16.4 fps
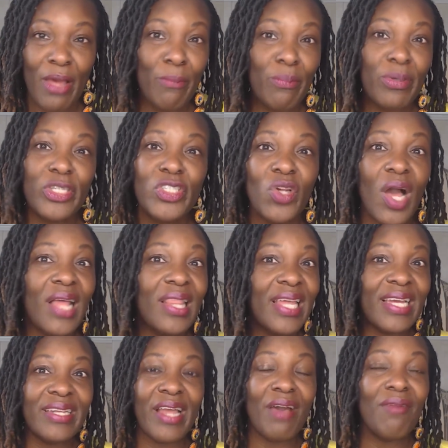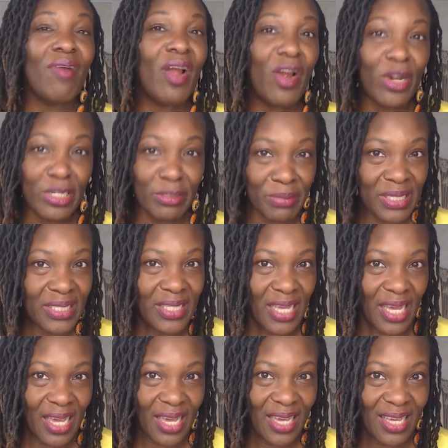But y'all ain't never heard me
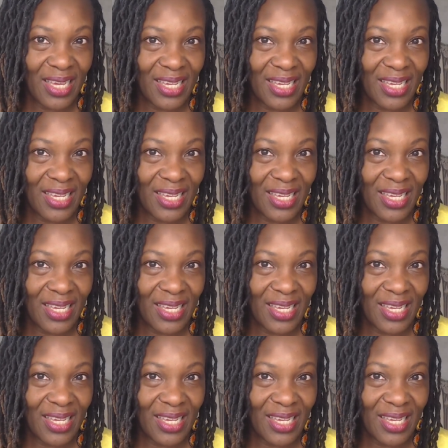say,